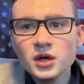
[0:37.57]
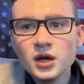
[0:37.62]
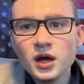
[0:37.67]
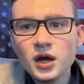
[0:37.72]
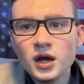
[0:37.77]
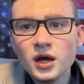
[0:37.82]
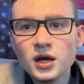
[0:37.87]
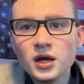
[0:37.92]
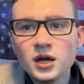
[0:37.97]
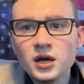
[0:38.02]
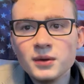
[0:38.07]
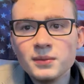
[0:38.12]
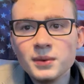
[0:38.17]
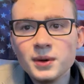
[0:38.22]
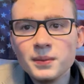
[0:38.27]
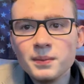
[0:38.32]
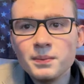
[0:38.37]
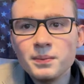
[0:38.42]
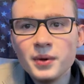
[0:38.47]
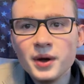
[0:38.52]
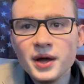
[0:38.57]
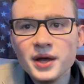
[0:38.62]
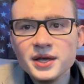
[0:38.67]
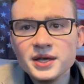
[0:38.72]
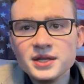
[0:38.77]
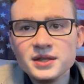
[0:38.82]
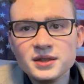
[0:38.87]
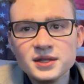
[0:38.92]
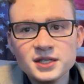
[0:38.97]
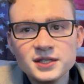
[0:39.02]
But
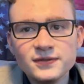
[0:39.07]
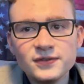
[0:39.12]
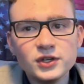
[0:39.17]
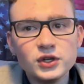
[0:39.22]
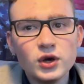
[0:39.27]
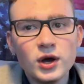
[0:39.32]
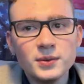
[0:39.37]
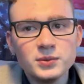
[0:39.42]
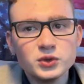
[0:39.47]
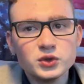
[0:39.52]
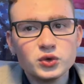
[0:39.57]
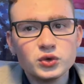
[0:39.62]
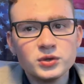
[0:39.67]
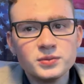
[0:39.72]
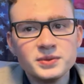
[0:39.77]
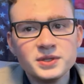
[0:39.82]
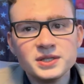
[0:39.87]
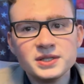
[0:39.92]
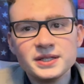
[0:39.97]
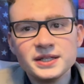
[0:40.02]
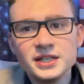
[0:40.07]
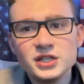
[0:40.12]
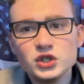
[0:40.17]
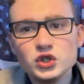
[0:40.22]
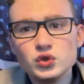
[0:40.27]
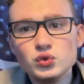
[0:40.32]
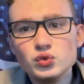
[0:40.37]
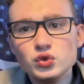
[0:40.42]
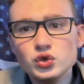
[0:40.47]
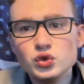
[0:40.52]
in this video, I'm just going to be sticking
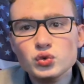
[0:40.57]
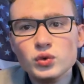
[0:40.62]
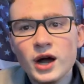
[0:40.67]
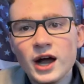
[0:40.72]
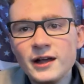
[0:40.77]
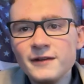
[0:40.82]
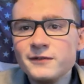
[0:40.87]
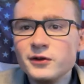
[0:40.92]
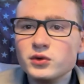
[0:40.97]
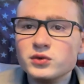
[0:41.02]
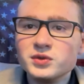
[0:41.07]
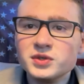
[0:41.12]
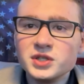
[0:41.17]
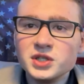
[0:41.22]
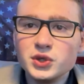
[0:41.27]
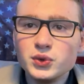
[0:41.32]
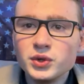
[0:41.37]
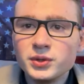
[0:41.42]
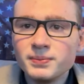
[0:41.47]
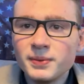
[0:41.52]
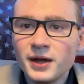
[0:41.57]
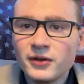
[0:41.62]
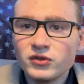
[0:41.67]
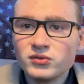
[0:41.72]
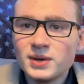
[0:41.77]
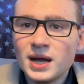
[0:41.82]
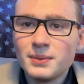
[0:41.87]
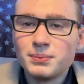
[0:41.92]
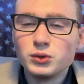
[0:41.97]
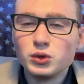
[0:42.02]
to new iPhones you can buy
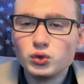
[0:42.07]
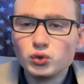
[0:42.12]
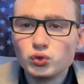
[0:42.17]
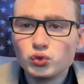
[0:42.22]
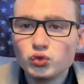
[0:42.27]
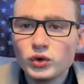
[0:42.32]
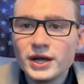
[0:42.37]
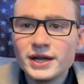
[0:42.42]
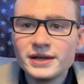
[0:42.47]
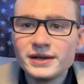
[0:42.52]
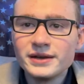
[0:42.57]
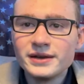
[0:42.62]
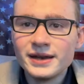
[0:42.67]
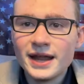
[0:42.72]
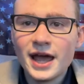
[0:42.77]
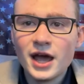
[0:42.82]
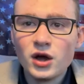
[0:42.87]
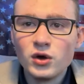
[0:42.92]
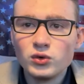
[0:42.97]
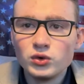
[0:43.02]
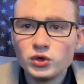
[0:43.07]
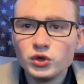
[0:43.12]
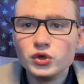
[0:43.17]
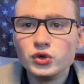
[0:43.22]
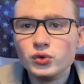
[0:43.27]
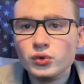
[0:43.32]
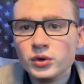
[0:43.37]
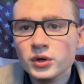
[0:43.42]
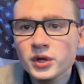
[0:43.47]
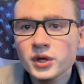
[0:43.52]
from Apple right now,
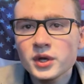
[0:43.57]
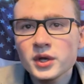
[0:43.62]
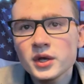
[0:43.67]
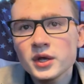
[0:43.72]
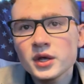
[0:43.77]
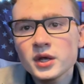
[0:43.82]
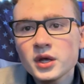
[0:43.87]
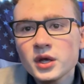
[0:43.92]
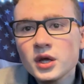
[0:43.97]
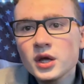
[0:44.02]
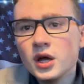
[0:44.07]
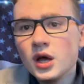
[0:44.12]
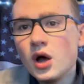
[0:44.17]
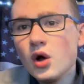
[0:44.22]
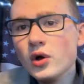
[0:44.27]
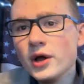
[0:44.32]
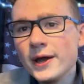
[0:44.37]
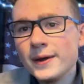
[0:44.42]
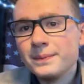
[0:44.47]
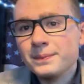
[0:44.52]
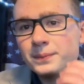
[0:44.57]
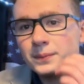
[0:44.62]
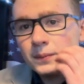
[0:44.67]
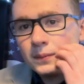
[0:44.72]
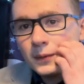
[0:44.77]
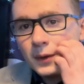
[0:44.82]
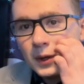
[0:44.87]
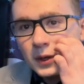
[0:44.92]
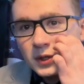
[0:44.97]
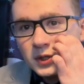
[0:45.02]
new. Okay,
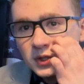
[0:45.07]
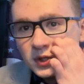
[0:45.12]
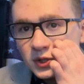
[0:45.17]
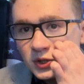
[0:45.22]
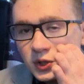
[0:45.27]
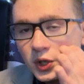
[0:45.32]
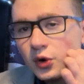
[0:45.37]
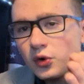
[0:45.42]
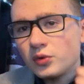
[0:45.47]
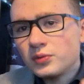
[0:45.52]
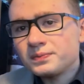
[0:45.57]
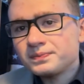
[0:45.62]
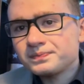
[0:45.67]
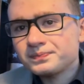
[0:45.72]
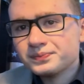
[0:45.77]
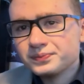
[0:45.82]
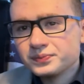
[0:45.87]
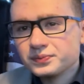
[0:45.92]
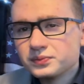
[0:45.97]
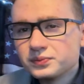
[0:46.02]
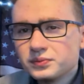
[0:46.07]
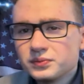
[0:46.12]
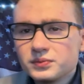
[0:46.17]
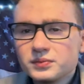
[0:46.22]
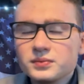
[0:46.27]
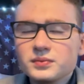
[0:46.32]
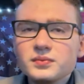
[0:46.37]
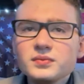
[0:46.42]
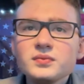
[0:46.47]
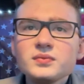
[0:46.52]
so
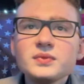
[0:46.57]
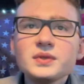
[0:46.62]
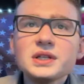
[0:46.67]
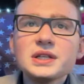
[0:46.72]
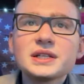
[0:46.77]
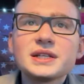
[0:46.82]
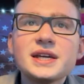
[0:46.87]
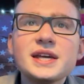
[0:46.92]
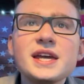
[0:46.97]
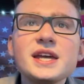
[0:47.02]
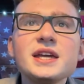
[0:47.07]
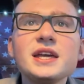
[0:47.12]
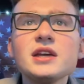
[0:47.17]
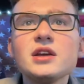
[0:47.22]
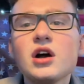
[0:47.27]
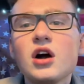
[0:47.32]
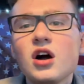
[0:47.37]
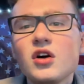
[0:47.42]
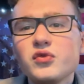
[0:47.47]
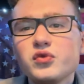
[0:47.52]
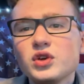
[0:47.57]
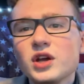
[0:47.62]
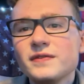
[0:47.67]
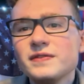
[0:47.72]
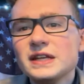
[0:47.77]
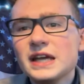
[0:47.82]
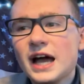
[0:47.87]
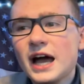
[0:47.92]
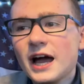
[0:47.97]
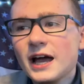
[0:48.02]
kicking off, we have
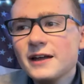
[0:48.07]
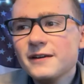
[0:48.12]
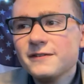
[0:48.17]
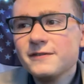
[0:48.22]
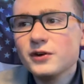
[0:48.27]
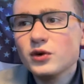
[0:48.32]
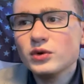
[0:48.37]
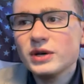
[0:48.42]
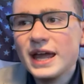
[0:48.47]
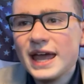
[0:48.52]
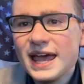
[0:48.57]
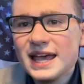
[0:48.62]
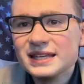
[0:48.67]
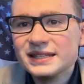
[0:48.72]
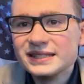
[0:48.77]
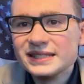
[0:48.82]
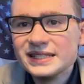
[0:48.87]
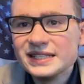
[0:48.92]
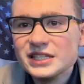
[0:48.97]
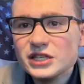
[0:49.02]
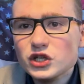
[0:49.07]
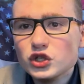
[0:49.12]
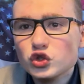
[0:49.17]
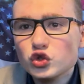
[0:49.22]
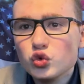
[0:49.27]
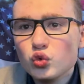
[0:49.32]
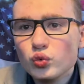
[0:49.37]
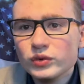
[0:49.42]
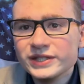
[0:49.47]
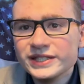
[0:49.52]
the iPhone SE
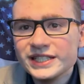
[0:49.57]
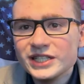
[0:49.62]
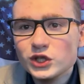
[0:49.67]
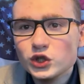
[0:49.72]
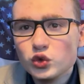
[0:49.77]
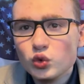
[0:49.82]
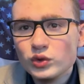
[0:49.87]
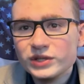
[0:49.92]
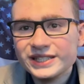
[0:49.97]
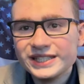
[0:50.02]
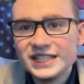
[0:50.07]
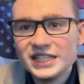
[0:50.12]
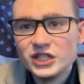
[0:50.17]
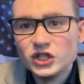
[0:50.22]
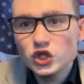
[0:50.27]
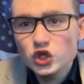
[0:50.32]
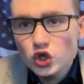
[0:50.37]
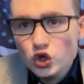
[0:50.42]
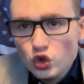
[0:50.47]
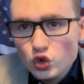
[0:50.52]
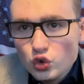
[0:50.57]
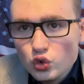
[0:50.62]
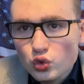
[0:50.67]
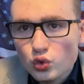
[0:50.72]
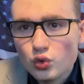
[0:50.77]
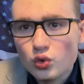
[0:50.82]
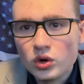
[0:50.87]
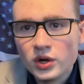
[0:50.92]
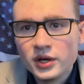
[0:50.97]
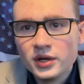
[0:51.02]

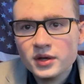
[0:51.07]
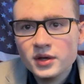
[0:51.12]
2022.